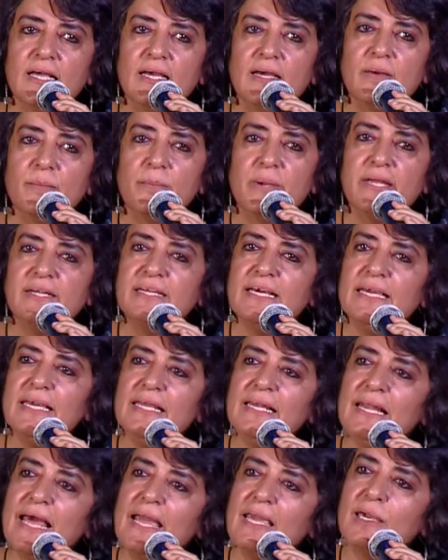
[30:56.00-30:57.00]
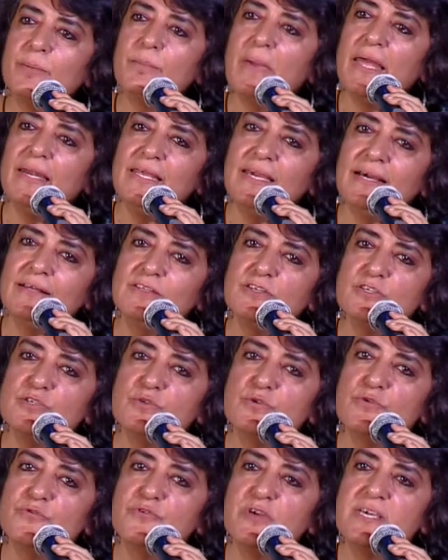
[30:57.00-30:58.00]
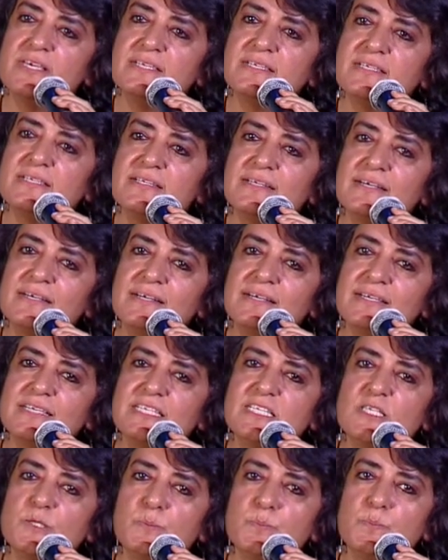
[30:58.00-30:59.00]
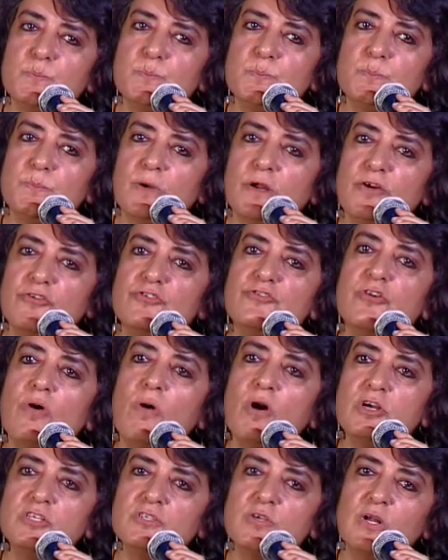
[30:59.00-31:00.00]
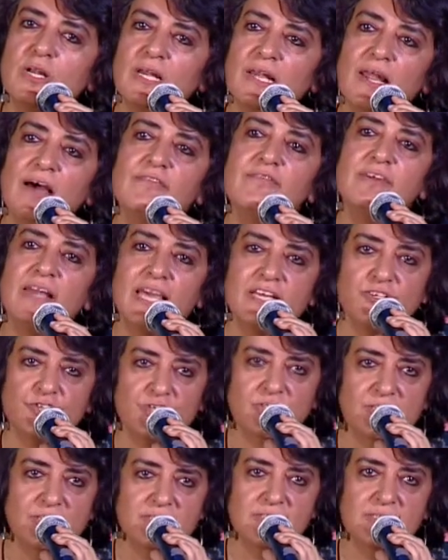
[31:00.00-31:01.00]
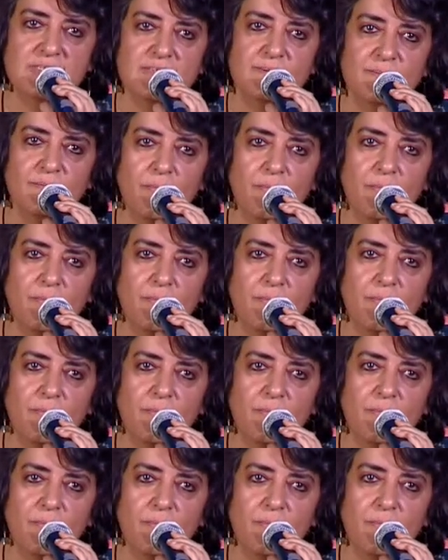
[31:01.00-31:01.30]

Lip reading: Bhetai, like many other Sufis, draws on love legends,